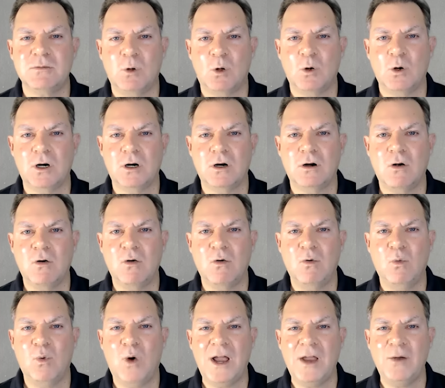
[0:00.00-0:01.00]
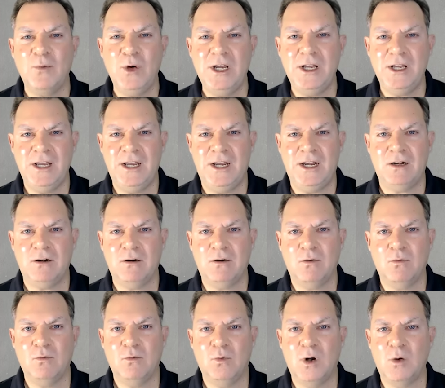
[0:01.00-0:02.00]
explore why we eat
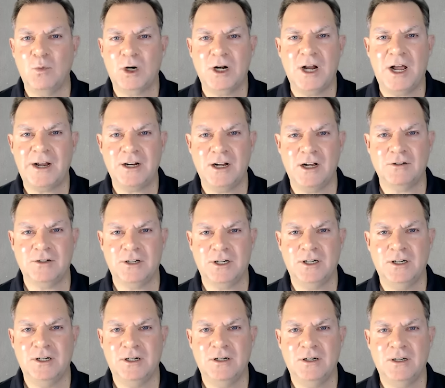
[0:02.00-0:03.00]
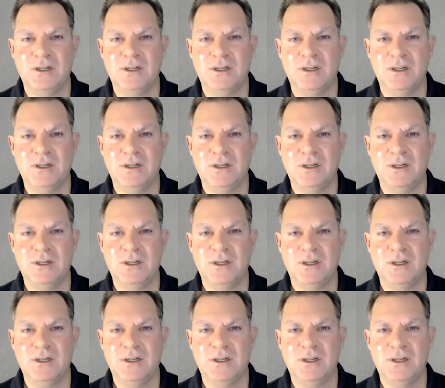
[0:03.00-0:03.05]
when we're not hungry.